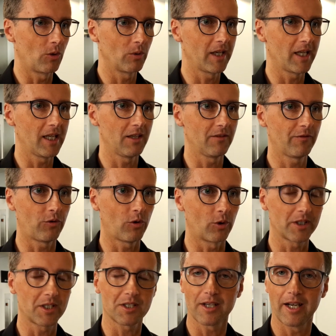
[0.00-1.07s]
only for
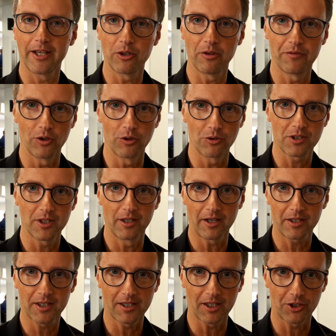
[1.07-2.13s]
design reviews in
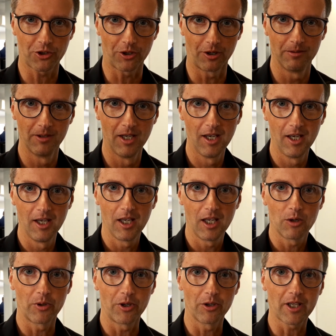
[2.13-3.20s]
architecture,
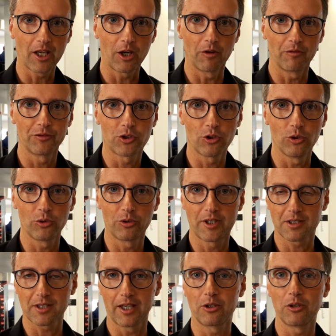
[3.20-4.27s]
where you kind of do
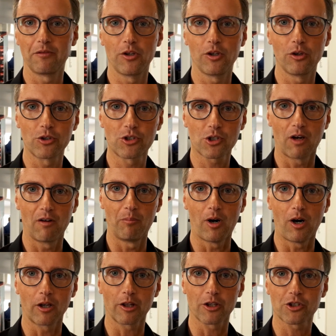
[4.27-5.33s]
design reviews or
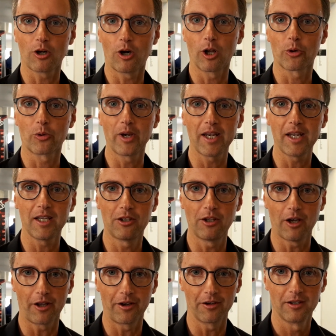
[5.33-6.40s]
models already
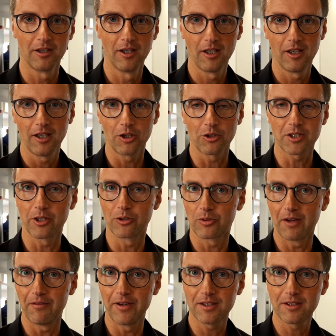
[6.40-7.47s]
done using
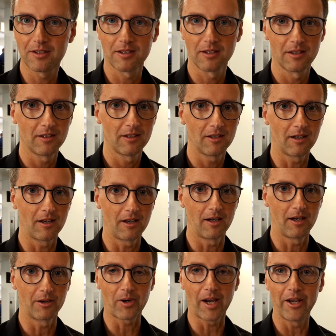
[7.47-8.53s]
Revit,
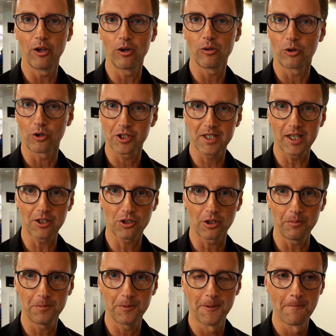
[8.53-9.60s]
uh, Rhino, or
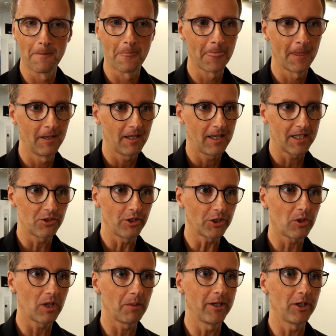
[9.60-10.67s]
SketchUp. It's not
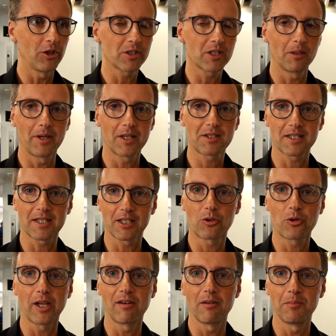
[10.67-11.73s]
really been used that much as a
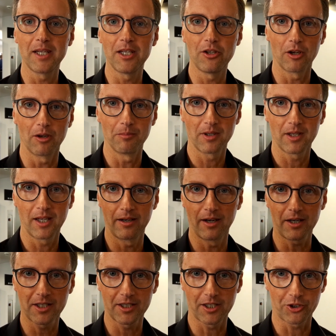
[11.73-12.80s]
creative medium in
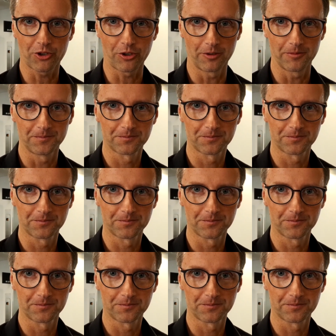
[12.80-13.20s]
architecture.